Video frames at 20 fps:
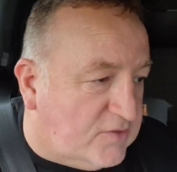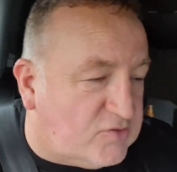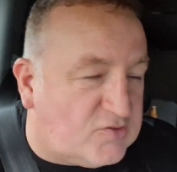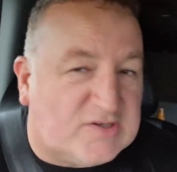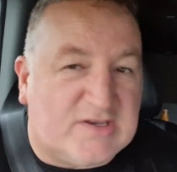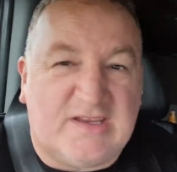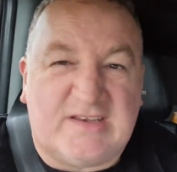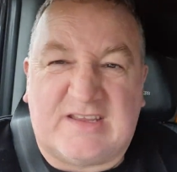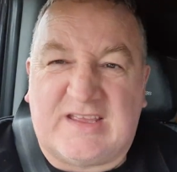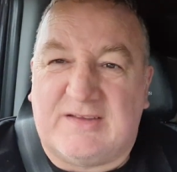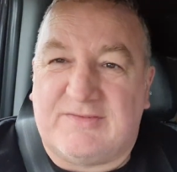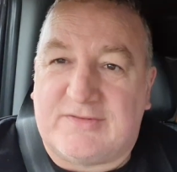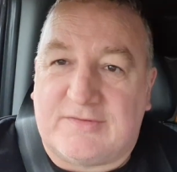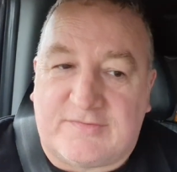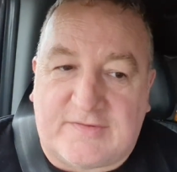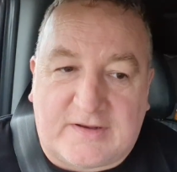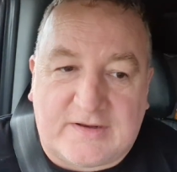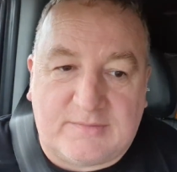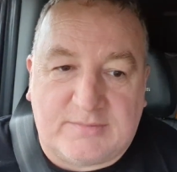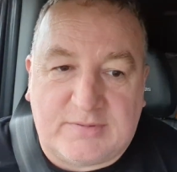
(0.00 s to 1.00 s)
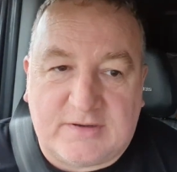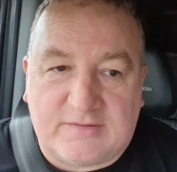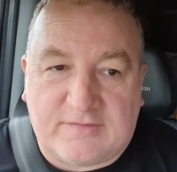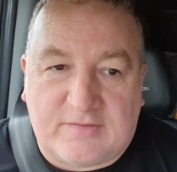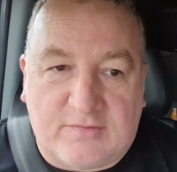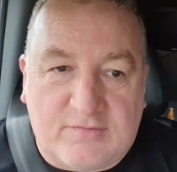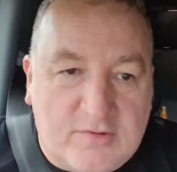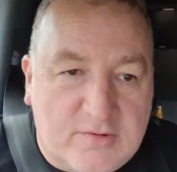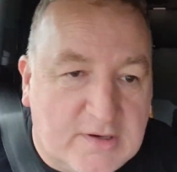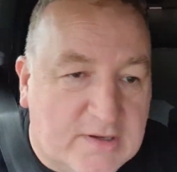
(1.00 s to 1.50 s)
I just need to give the van a bit
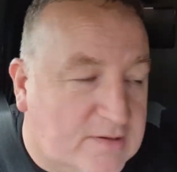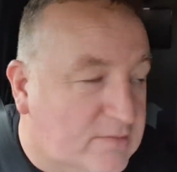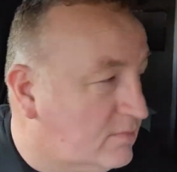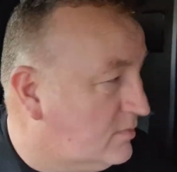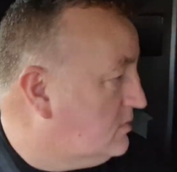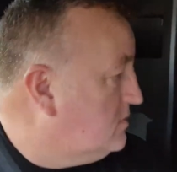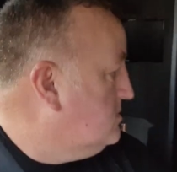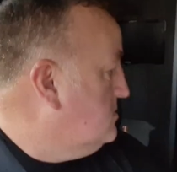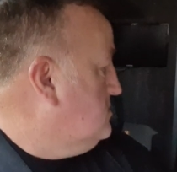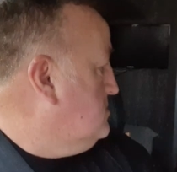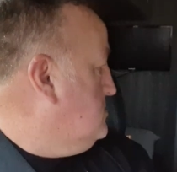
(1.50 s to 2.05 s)
of a run out.